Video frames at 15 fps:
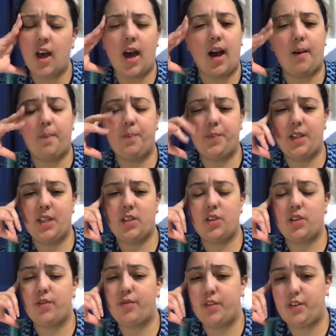This is
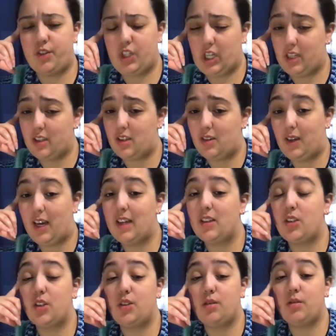the first chance I've had
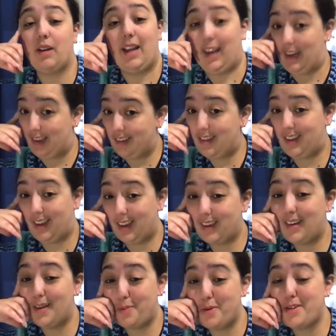to do anything
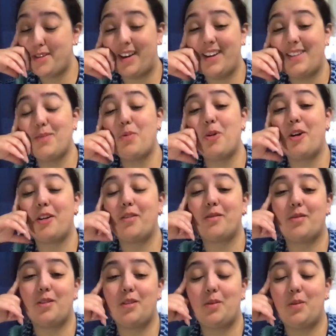besides work
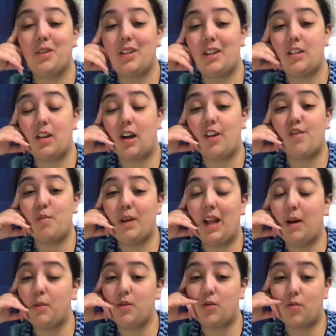to do with teaching. I haven't been
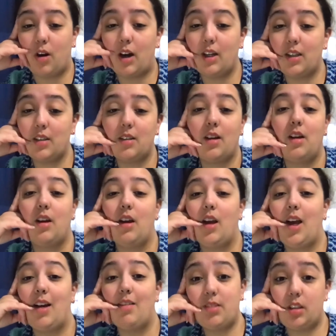able to write.
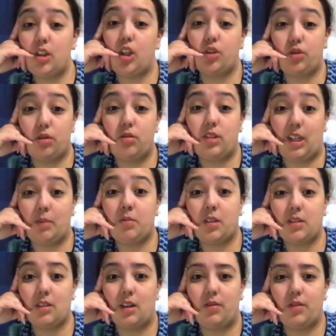I've still got 2
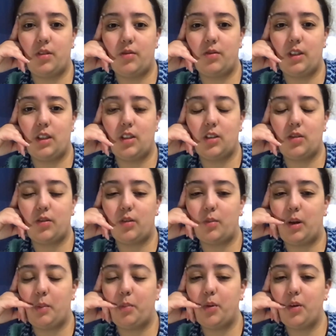chapters left to finish for
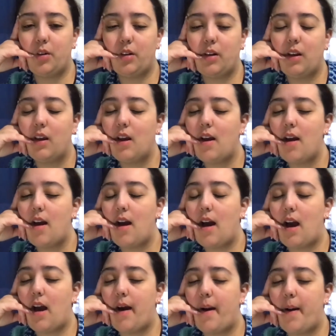my book
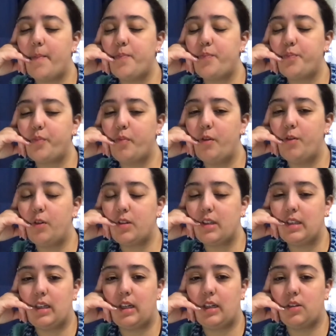before
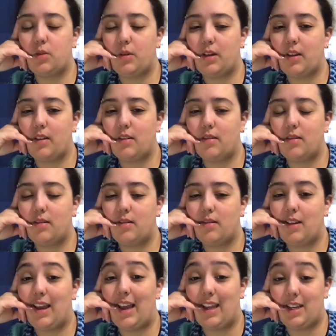sending it to another
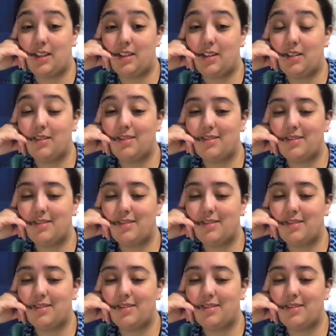editor.